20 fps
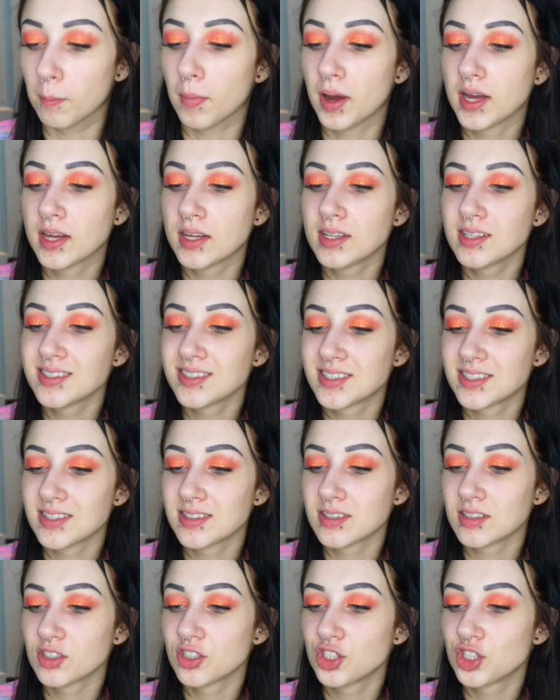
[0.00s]
Mine is
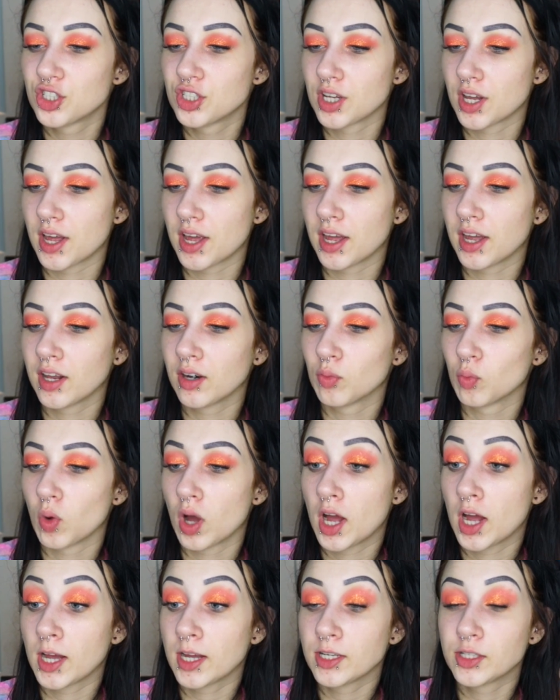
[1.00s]
in the shade
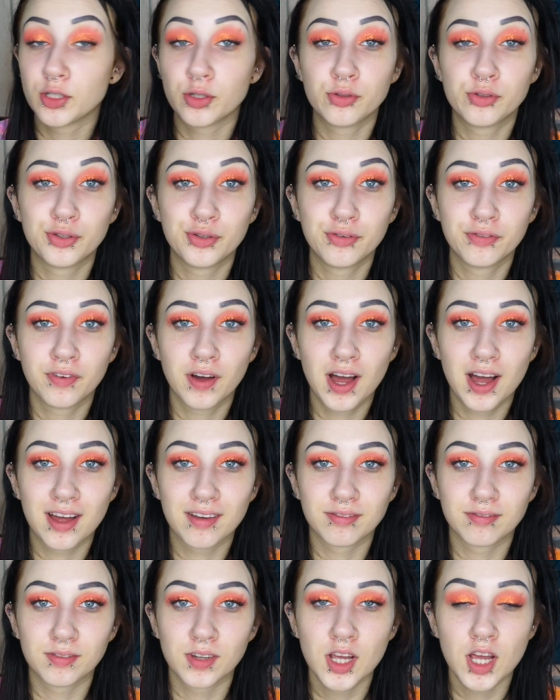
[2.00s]

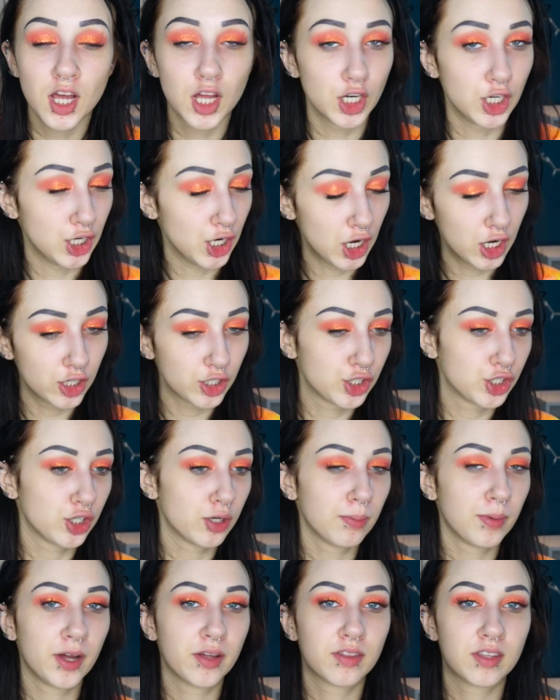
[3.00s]
Y225. Not sure
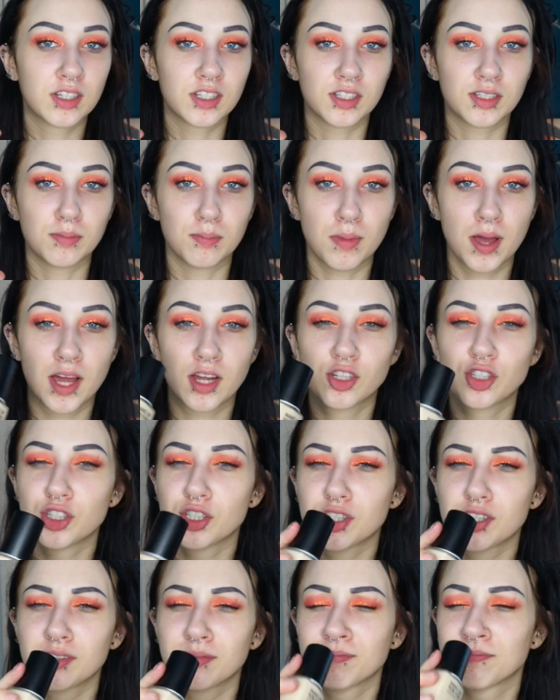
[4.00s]
about this
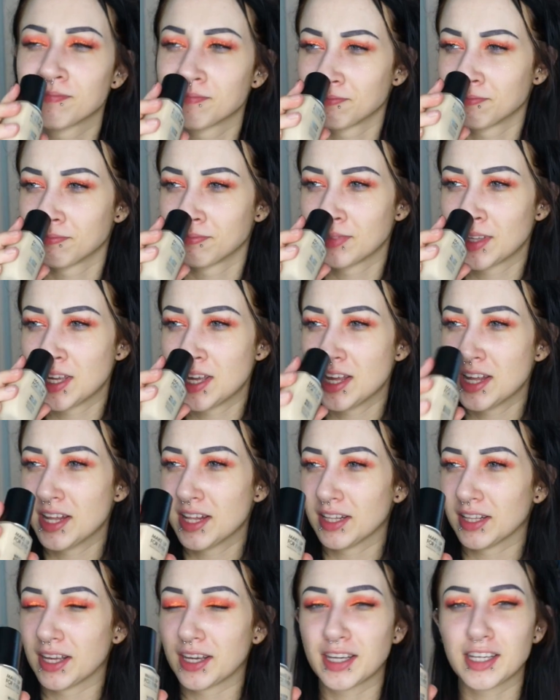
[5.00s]
matching.
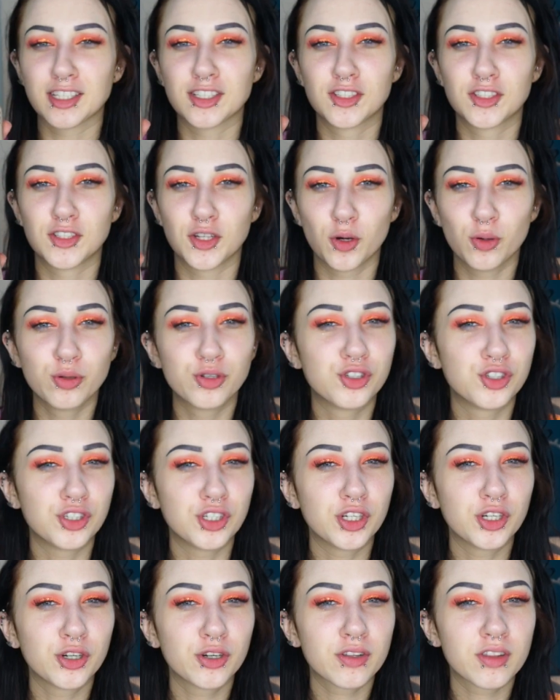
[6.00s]
Like, it's so
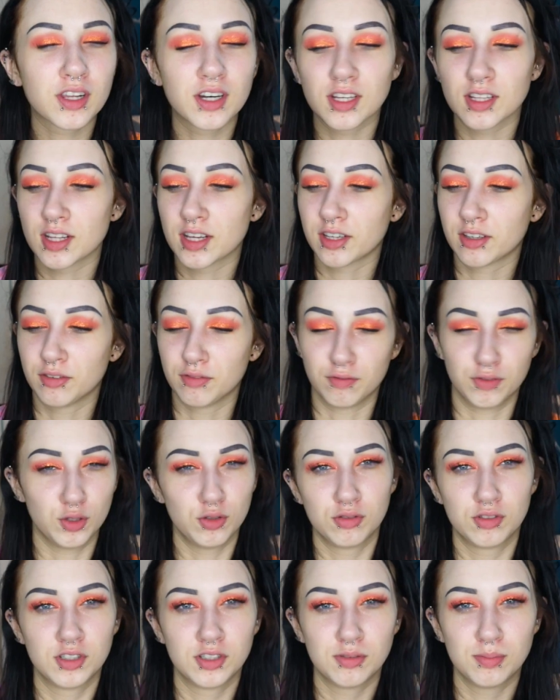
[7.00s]
sheer that it like
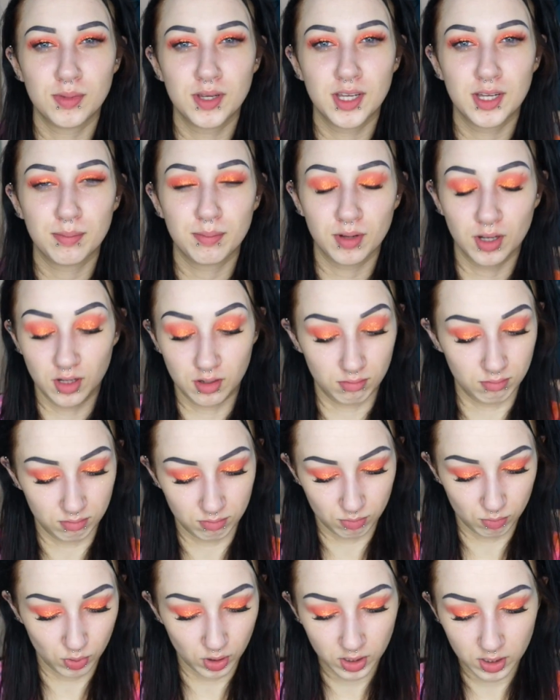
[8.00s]
confuses me, but
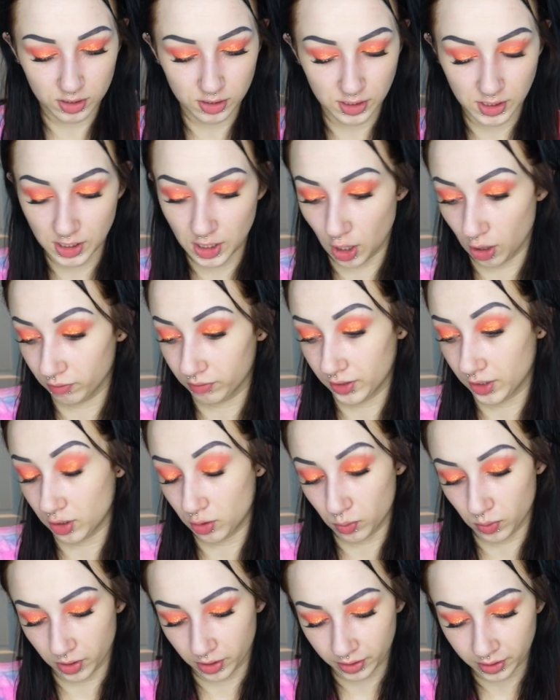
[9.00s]
we're gonna see. Hopefully
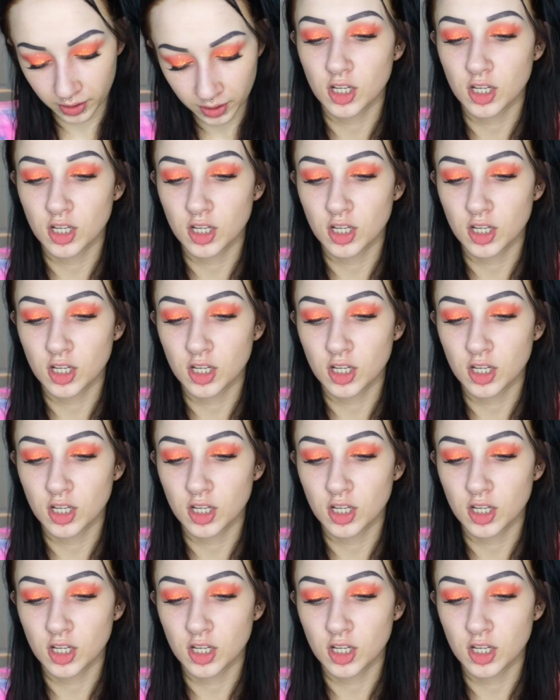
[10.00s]
it'll work.